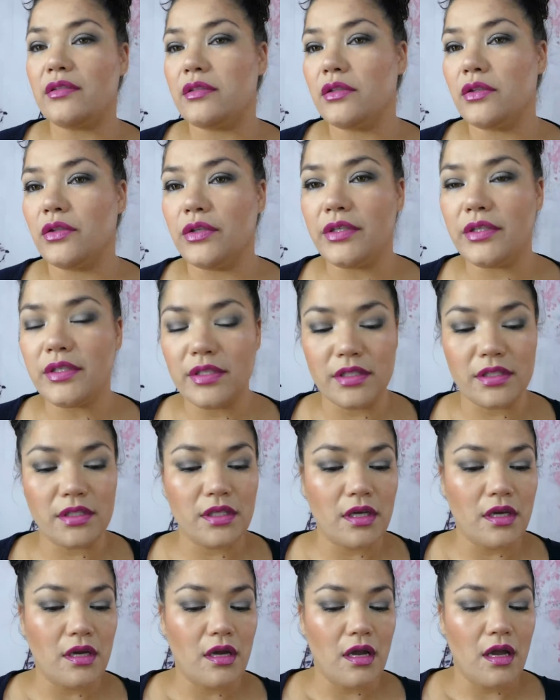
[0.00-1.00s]
looks.
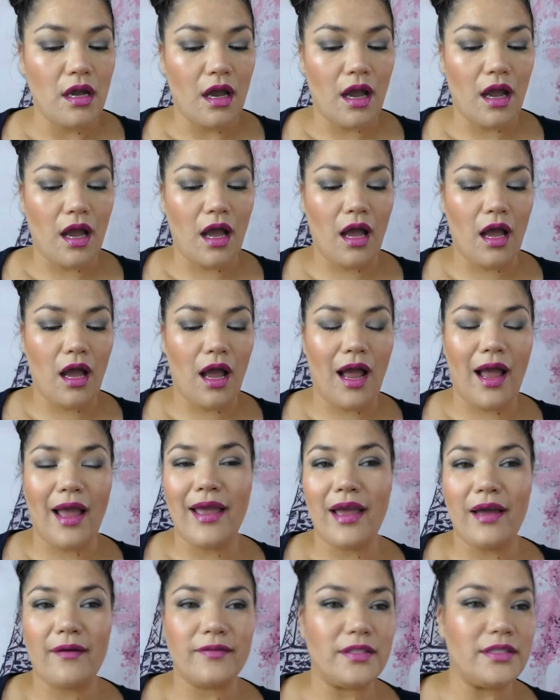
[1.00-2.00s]
I
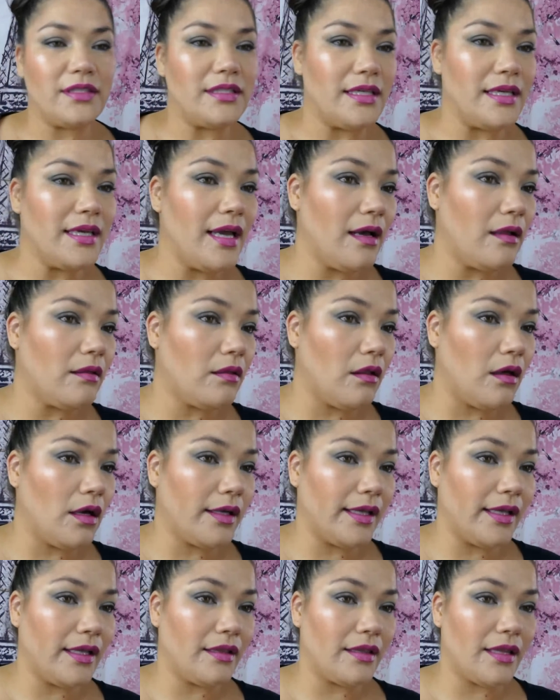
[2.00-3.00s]
have to see how
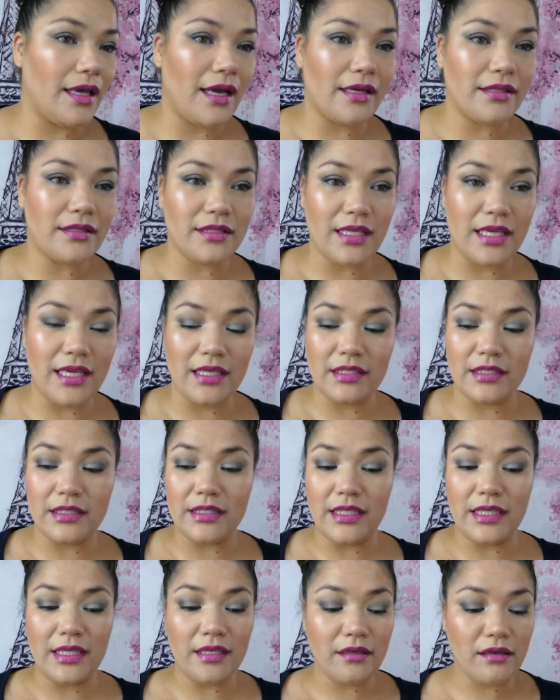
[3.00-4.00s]
long it lasts. It
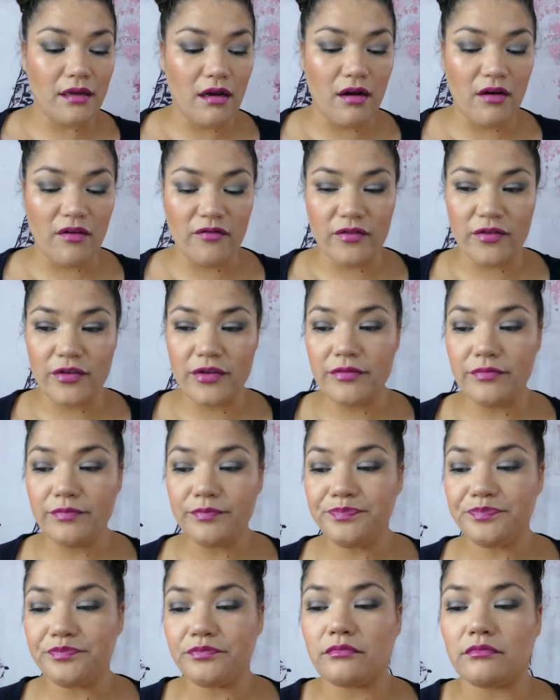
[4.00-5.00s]
did cover
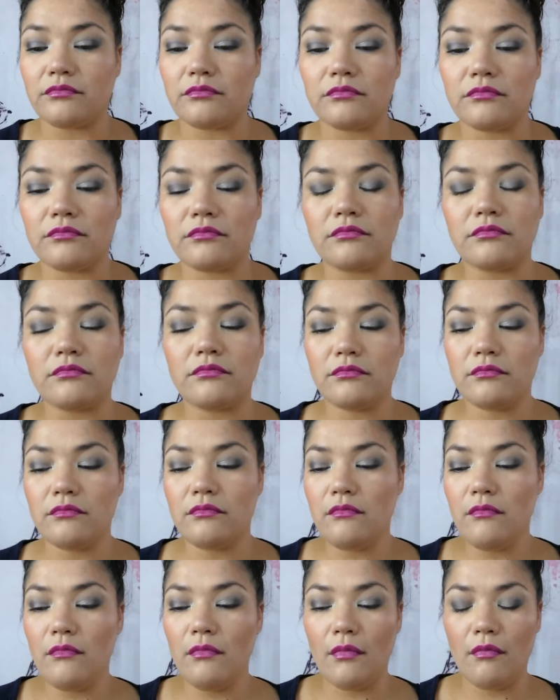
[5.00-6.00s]

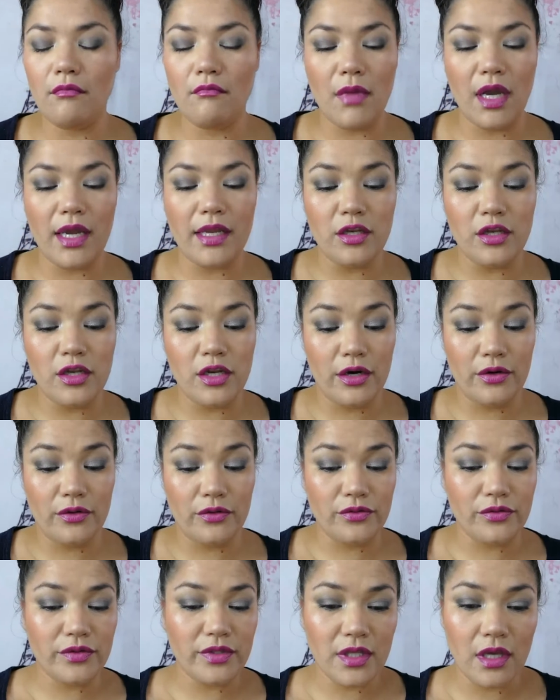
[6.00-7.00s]
my
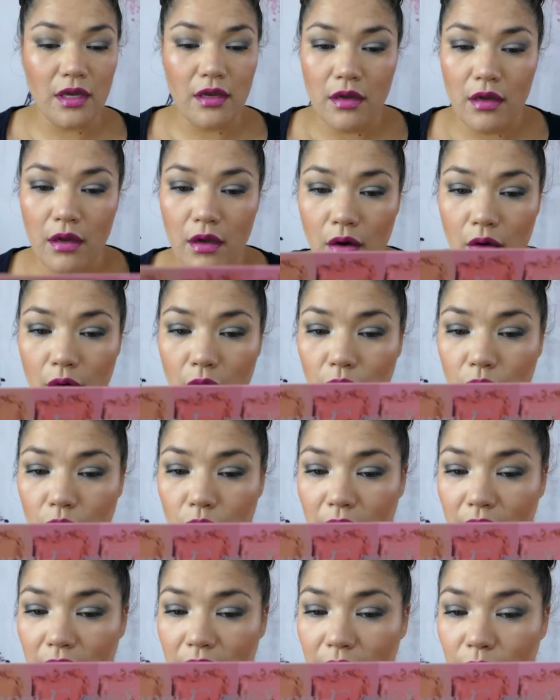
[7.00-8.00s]
nose
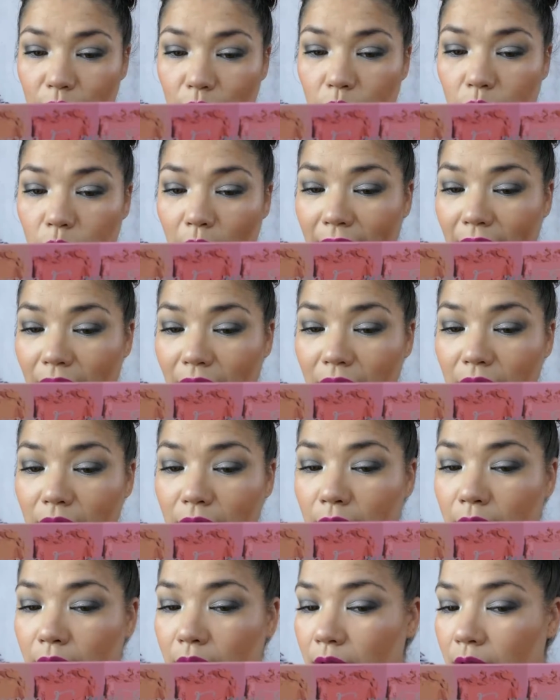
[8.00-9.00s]
really well.
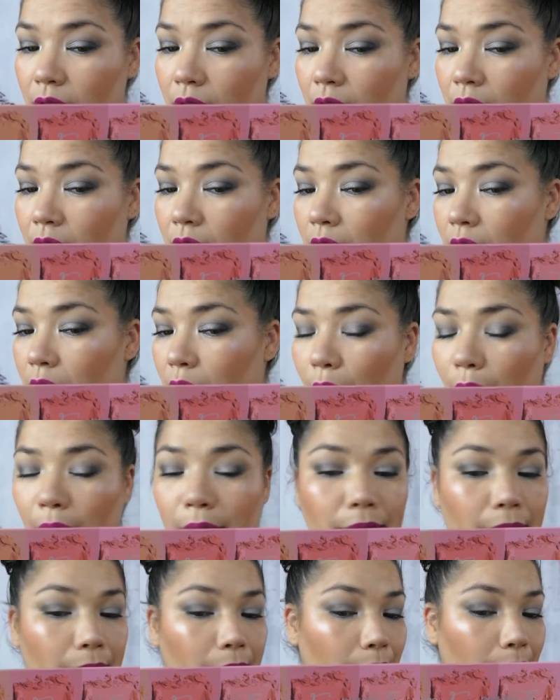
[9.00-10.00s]

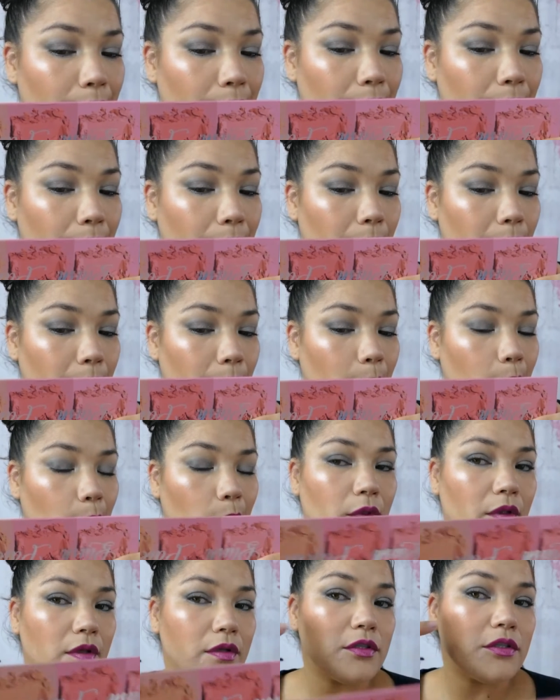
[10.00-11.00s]

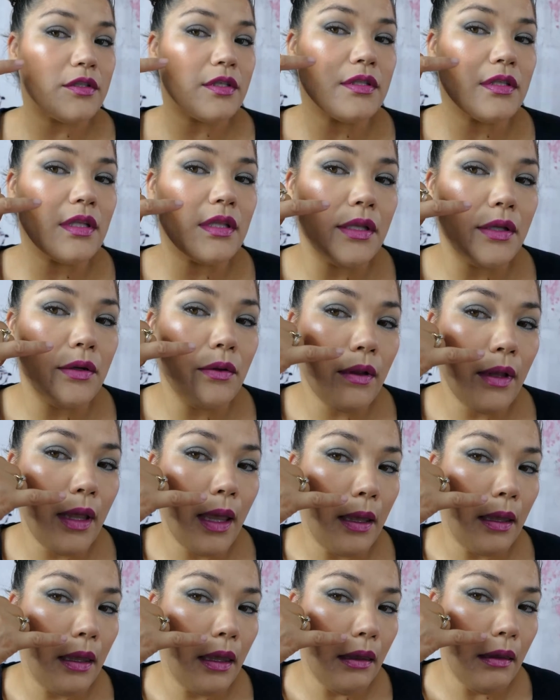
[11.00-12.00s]
It's just a little
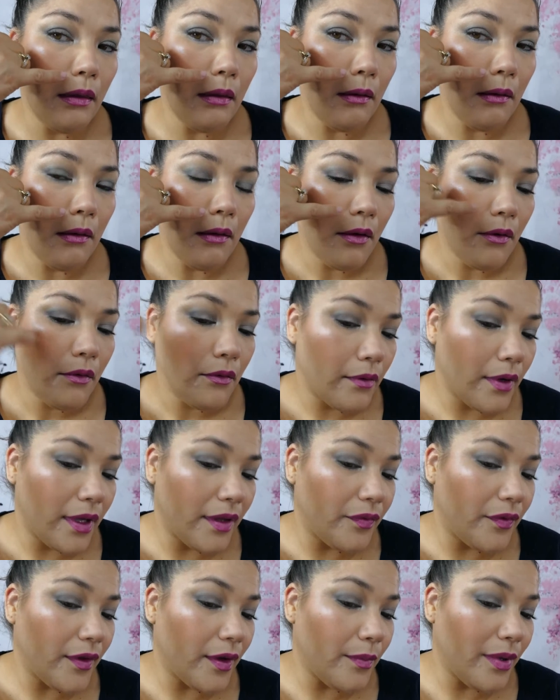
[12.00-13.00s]
cakey
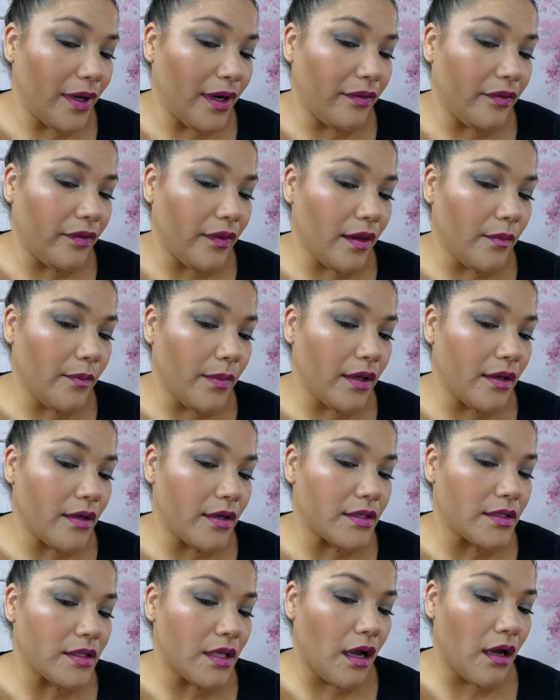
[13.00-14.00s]
right there, but I think
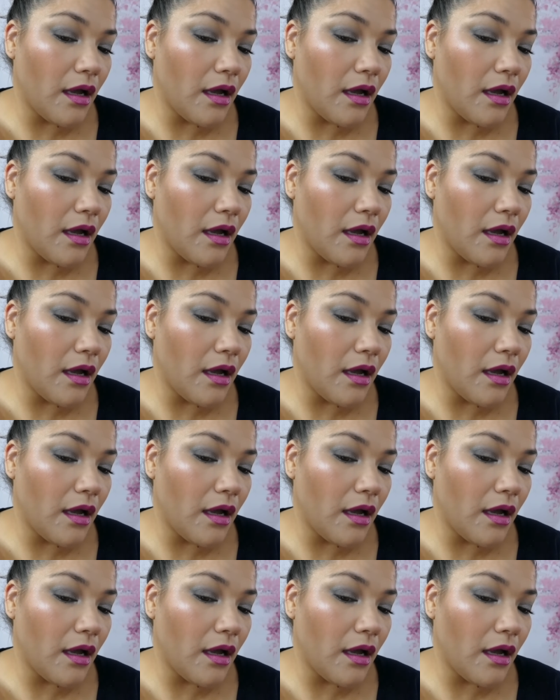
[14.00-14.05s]
because